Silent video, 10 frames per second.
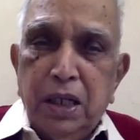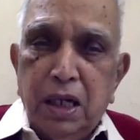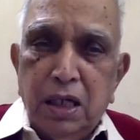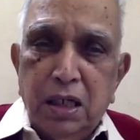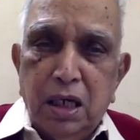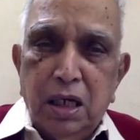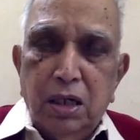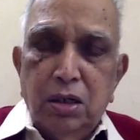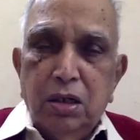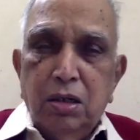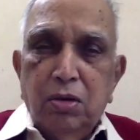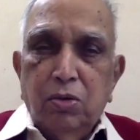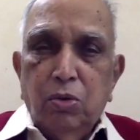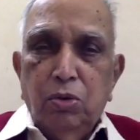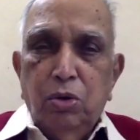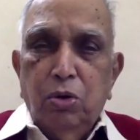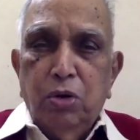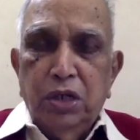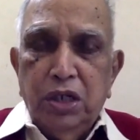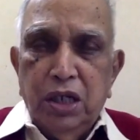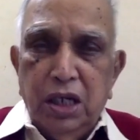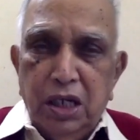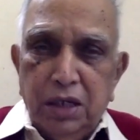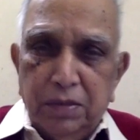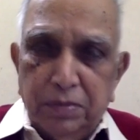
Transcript: Raja, though originally